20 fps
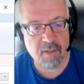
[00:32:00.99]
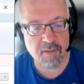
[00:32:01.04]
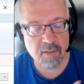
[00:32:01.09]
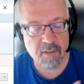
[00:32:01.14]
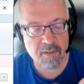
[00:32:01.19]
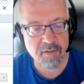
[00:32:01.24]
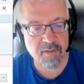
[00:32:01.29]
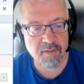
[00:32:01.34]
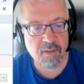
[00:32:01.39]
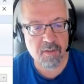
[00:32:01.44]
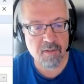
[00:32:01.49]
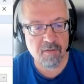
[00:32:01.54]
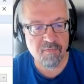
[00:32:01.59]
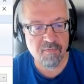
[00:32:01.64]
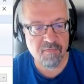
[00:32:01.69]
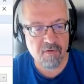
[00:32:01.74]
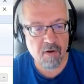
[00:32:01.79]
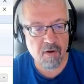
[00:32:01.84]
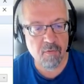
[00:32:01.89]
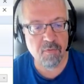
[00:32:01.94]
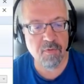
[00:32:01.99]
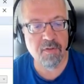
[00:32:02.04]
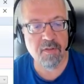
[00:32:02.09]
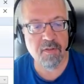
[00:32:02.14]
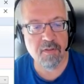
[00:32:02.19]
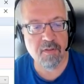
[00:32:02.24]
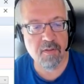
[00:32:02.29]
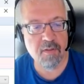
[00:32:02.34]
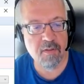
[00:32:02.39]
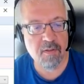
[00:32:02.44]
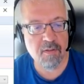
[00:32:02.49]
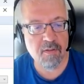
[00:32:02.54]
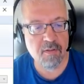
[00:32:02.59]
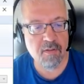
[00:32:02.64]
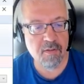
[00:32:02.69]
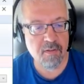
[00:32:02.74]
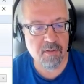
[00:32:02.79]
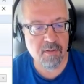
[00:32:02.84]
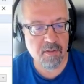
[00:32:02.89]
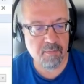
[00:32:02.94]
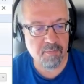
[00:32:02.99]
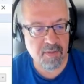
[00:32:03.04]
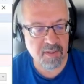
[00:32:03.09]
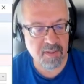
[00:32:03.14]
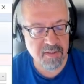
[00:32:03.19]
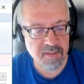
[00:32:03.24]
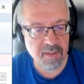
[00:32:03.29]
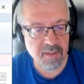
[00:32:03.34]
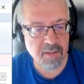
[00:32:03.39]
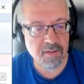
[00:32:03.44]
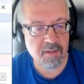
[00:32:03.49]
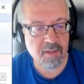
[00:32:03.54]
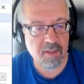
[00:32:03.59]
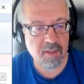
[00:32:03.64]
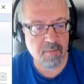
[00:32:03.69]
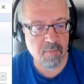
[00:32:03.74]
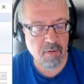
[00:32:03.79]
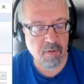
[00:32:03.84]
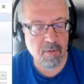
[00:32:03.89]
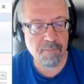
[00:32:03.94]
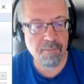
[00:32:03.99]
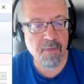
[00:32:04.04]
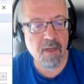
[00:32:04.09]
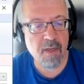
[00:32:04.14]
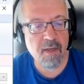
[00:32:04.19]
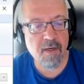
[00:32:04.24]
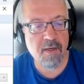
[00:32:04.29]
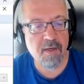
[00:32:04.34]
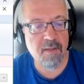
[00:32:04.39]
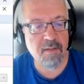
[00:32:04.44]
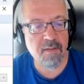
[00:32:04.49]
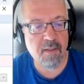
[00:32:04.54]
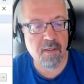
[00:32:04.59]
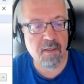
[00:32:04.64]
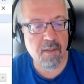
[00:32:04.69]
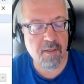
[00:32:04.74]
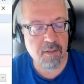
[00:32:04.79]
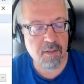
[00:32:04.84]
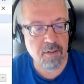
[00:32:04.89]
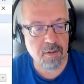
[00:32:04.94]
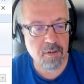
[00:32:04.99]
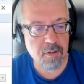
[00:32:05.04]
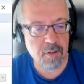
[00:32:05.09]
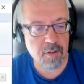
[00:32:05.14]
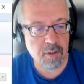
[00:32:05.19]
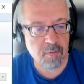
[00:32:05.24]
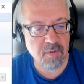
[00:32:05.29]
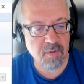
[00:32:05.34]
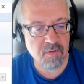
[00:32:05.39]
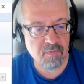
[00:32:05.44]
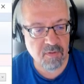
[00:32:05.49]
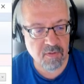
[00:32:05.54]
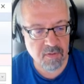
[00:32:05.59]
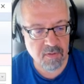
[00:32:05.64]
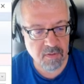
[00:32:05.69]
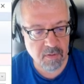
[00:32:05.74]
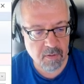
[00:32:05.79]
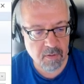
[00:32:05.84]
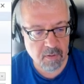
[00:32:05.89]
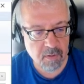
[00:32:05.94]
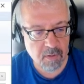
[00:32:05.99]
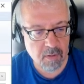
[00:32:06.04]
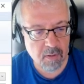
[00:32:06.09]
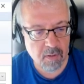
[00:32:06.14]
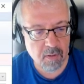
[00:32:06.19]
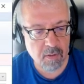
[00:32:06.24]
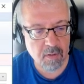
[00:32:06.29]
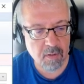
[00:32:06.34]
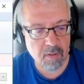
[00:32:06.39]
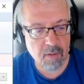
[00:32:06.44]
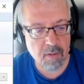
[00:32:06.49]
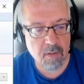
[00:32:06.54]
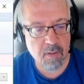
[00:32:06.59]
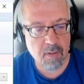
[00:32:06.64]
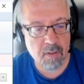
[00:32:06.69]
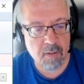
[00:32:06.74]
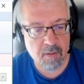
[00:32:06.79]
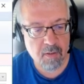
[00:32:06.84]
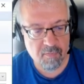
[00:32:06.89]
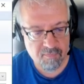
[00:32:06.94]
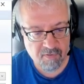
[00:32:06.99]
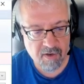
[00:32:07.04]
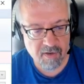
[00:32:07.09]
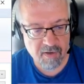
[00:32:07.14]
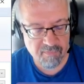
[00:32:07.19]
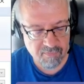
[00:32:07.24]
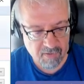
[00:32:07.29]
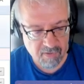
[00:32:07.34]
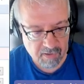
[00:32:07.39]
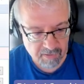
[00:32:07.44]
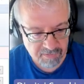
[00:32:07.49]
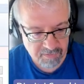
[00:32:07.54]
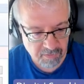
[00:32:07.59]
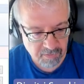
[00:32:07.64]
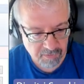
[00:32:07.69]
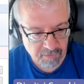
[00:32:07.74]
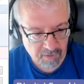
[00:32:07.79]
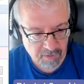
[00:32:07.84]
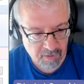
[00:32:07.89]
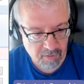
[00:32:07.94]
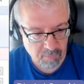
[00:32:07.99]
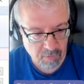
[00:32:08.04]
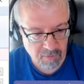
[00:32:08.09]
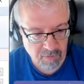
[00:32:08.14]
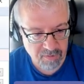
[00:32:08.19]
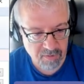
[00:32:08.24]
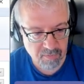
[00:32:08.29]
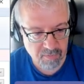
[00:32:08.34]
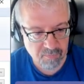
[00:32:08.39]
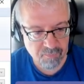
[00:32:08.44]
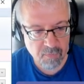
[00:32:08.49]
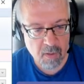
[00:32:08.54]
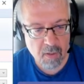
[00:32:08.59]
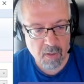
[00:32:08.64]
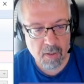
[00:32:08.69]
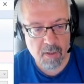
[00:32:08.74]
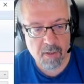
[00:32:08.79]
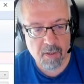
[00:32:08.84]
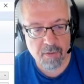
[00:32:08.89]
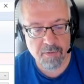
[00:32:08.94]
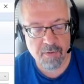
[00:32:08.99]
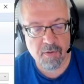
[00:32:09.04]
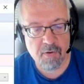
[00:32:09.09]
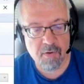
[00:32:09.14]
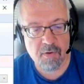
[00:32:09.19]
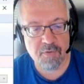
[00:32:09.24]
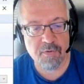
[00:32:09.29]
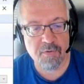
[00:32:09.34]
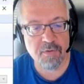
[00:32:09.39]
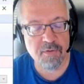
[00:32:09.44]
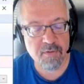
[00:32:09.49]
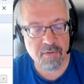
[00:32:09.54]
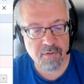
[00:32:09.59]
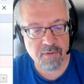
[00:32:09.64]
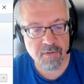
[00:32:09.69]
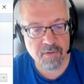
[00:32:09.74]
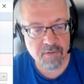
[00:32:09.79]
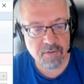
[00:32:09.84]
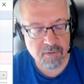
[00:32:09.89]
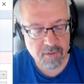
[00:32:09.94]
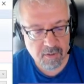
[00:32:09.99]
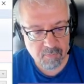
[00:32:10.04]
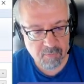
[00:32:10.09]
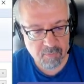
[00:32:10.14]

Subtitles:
AnalyticsCreator found that the basic table has relationships with 5 other tables, and added these